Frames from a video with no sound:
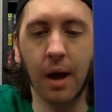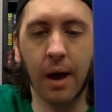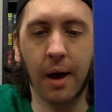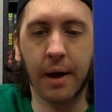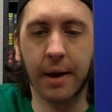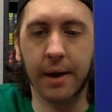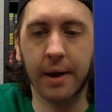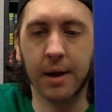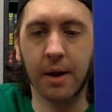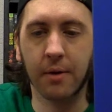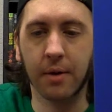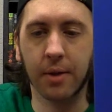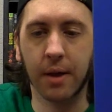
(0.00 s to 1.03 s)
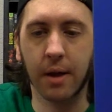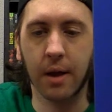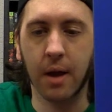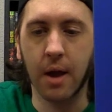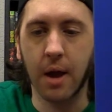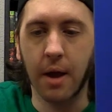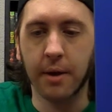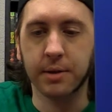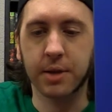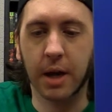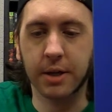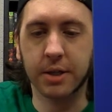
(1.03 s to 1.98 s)
and everything.
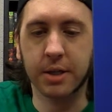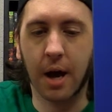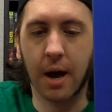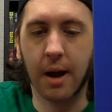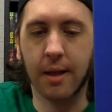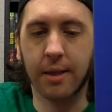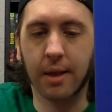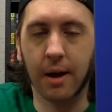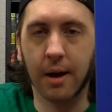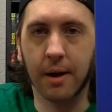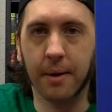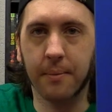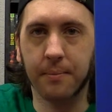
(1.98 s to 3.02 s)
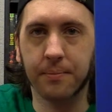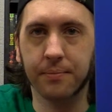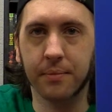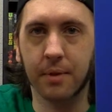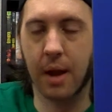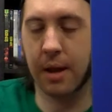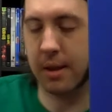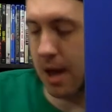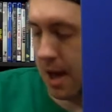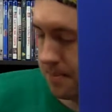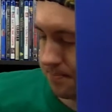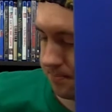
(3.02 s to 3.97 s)
So I just got it like
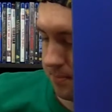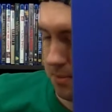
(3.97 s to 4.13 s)
that.